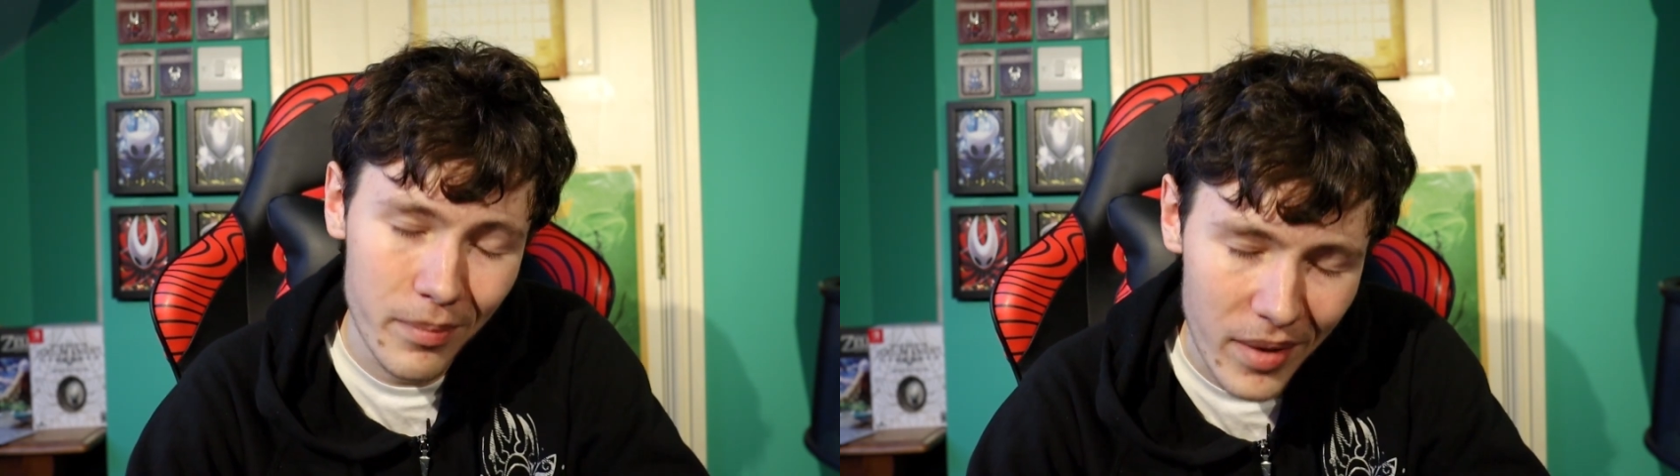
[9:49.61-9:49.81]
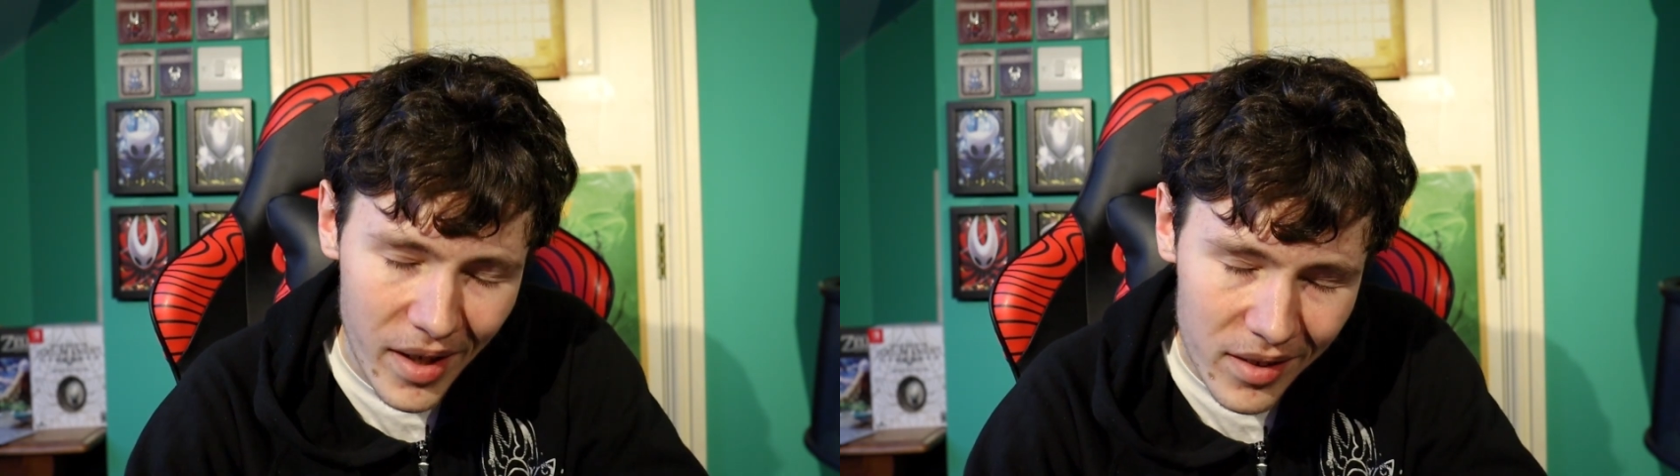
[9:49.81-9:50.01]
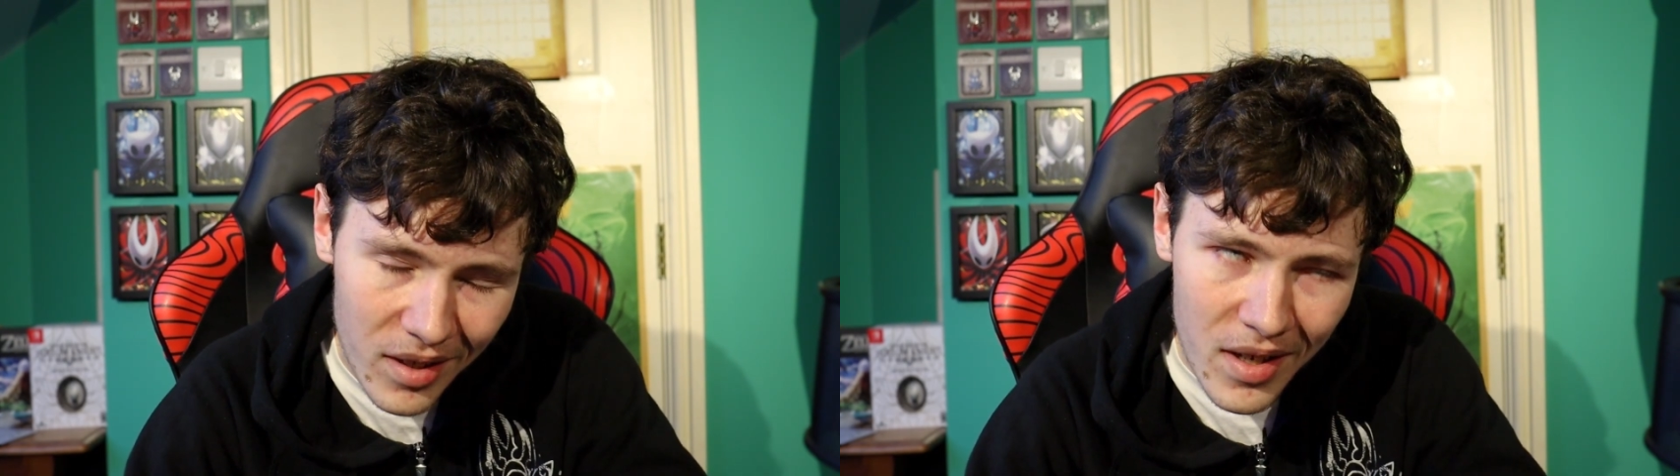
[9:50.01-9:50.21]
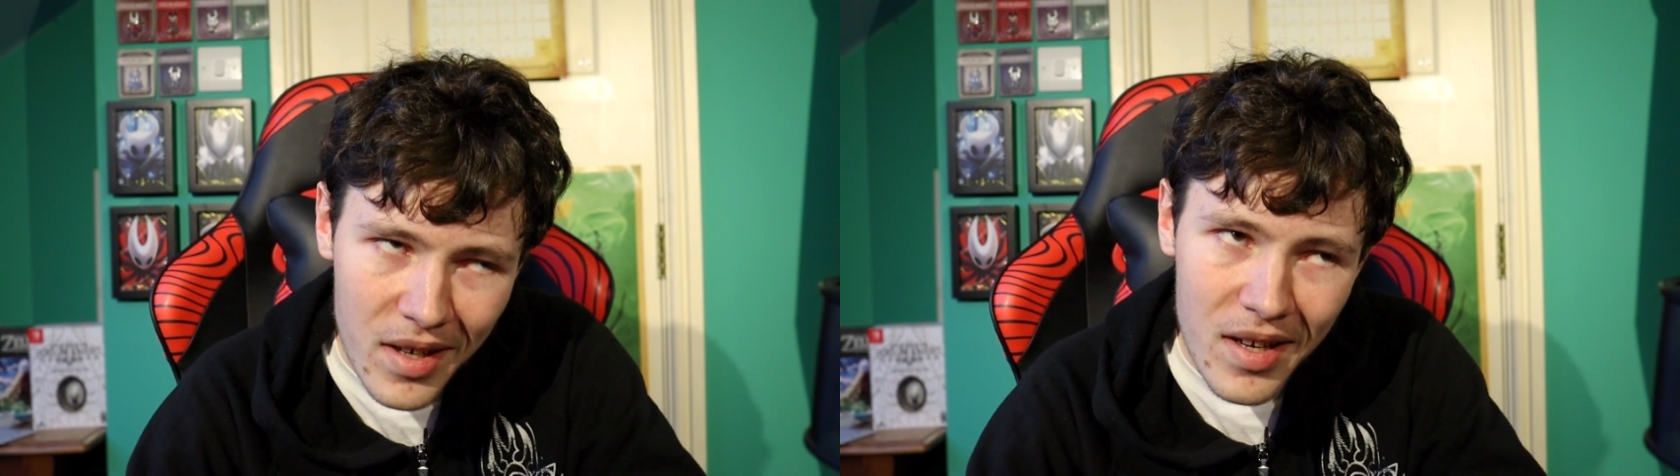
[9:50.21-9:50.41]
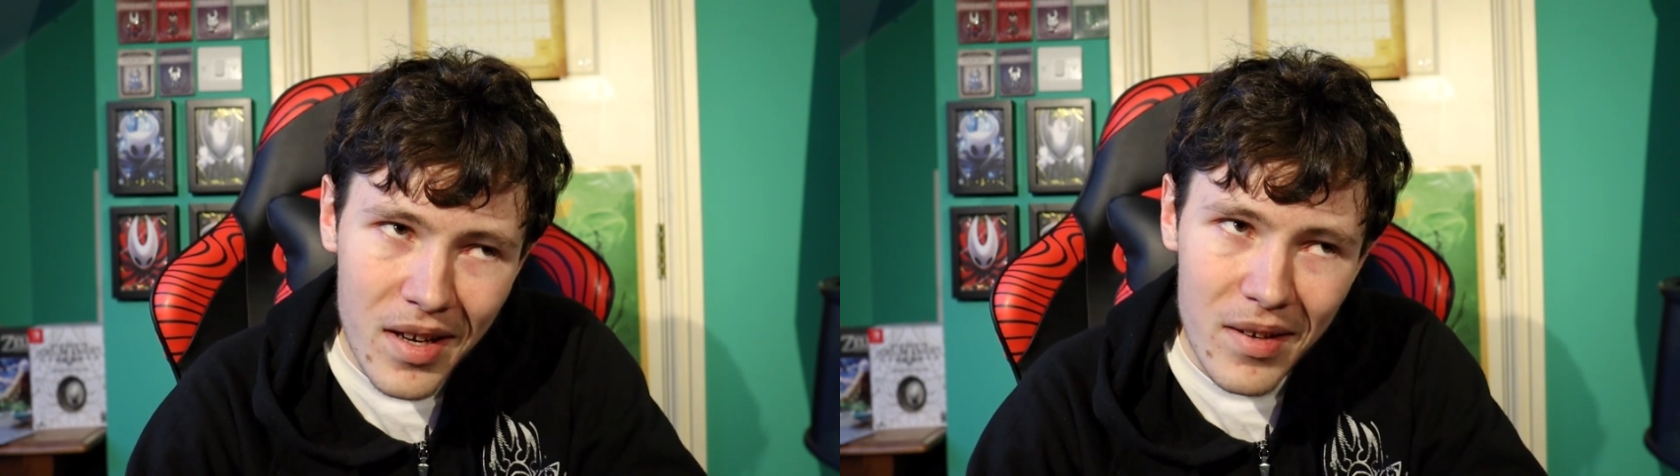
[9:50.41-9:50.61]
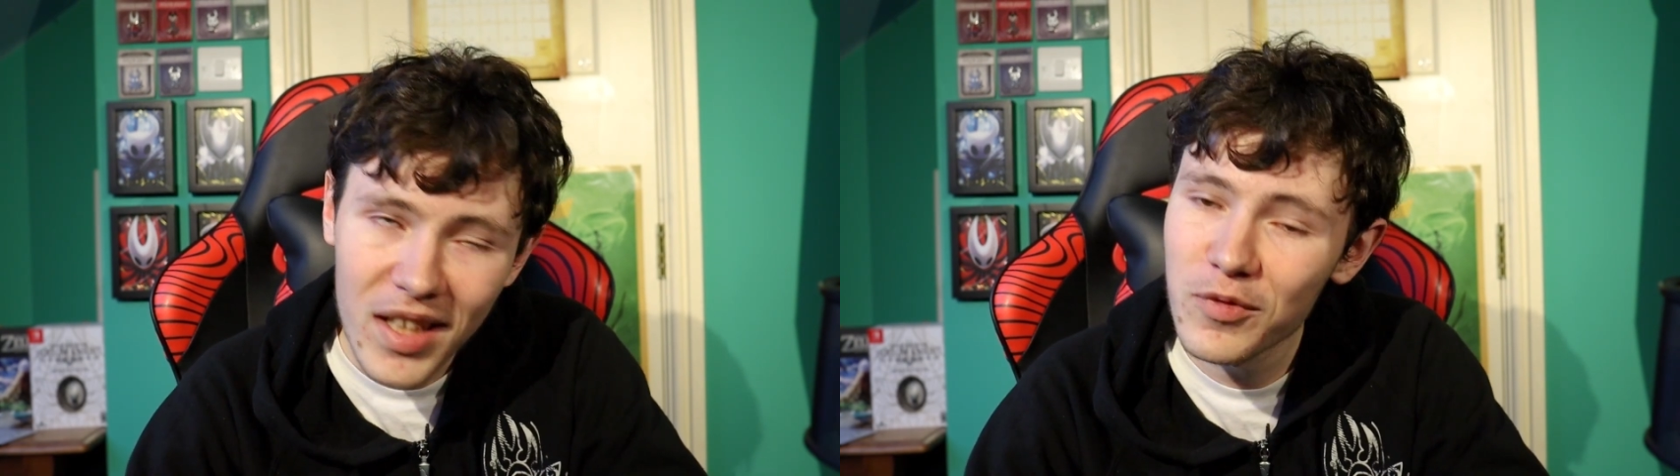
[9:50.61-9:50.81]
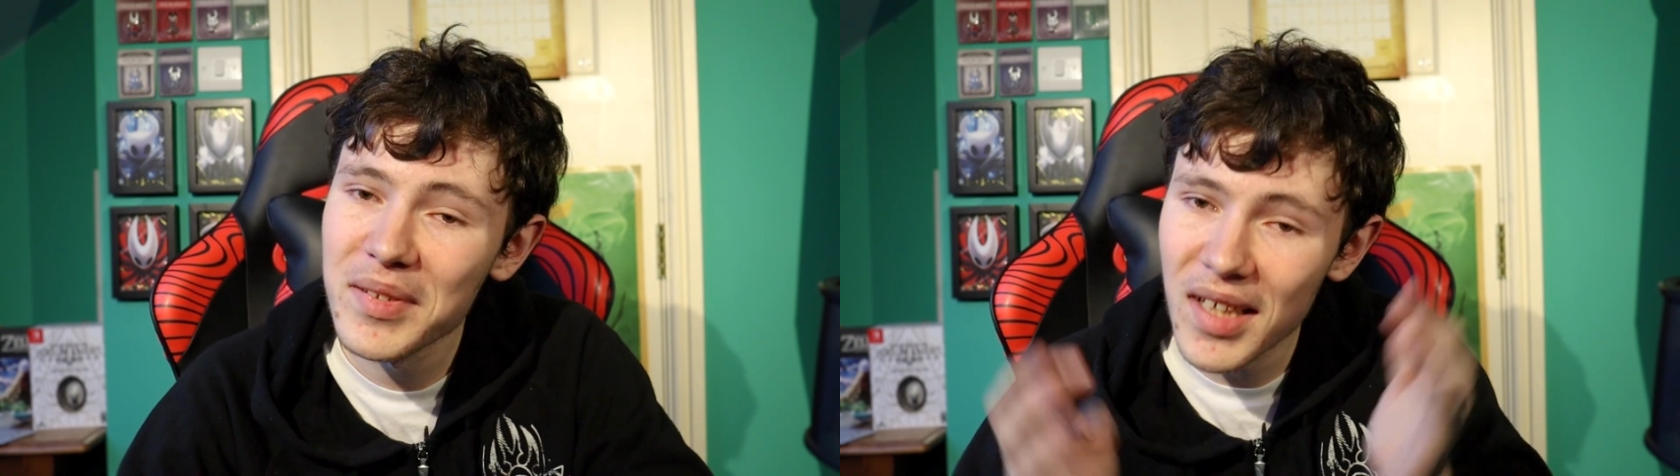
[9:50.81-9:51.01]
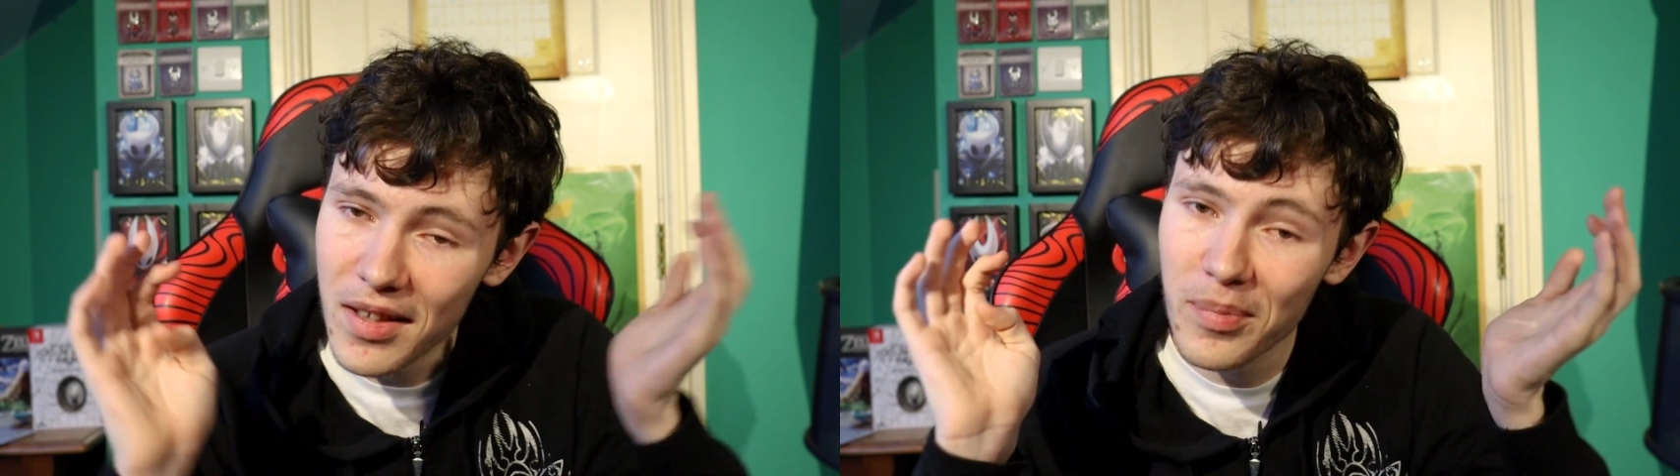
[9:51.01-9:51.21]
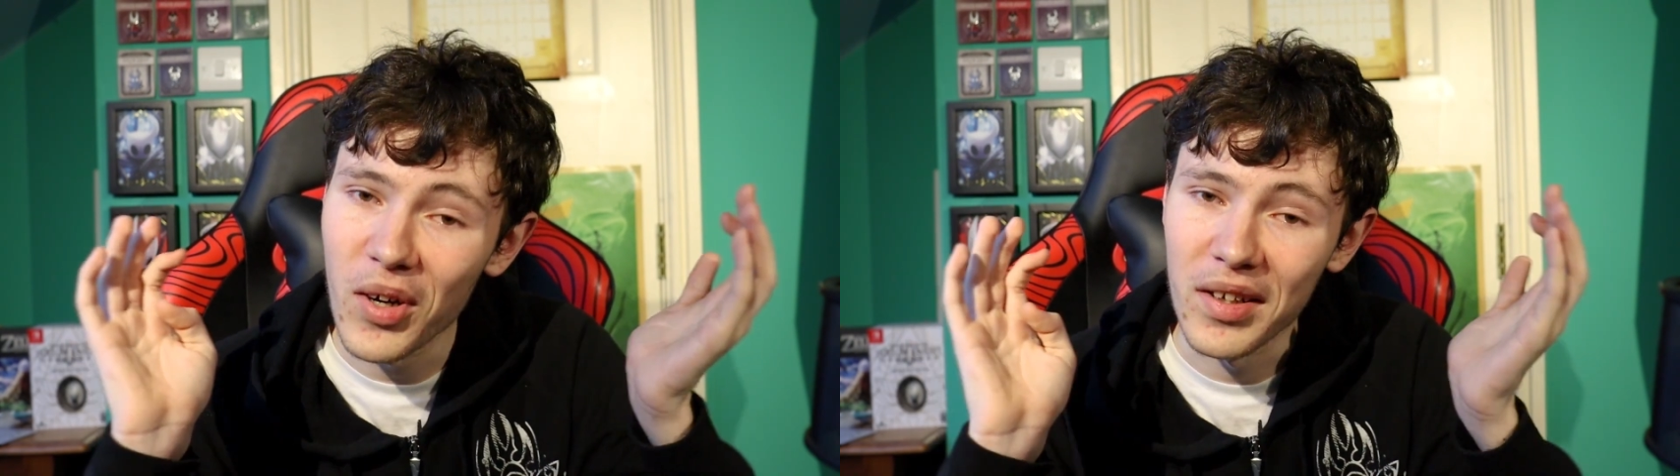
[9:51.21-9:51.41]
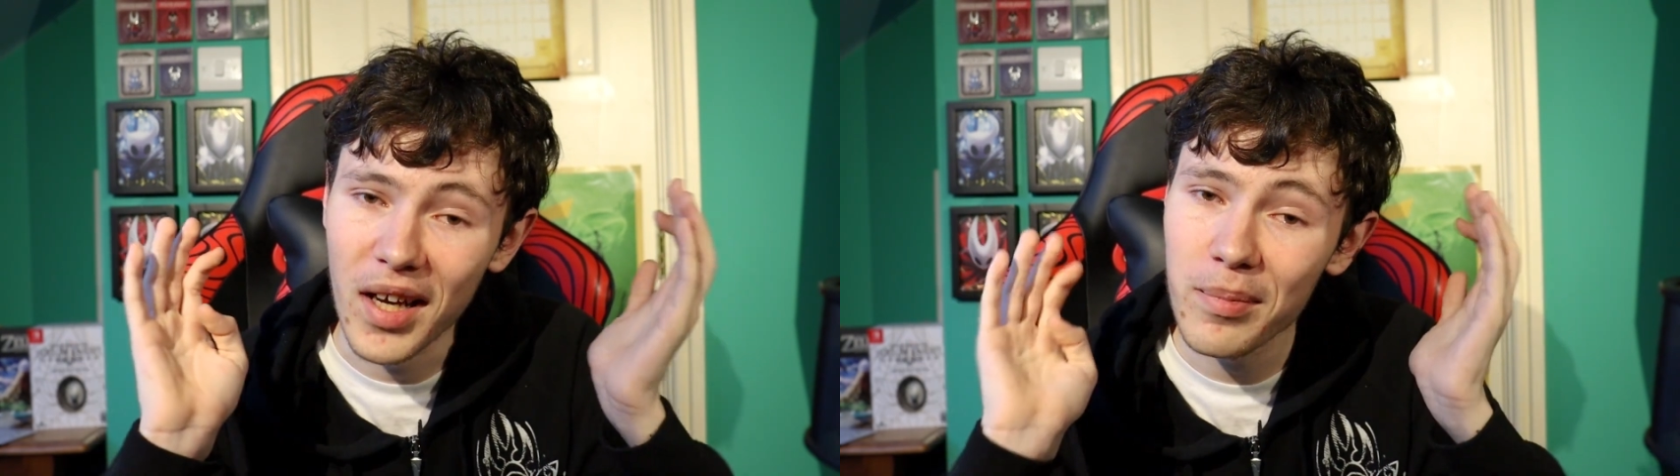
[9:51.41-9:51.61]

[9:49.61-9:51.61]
but that's beside the point.